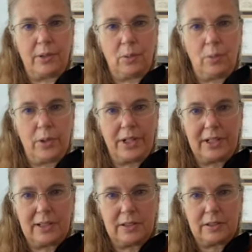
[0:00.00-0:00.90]

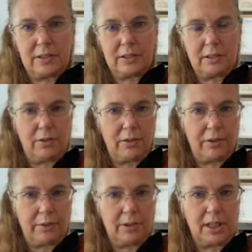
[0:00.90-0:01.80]
1, 2,
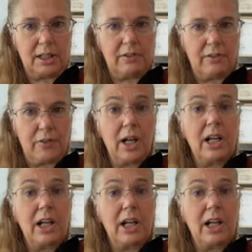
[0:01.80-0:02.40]
3, 4.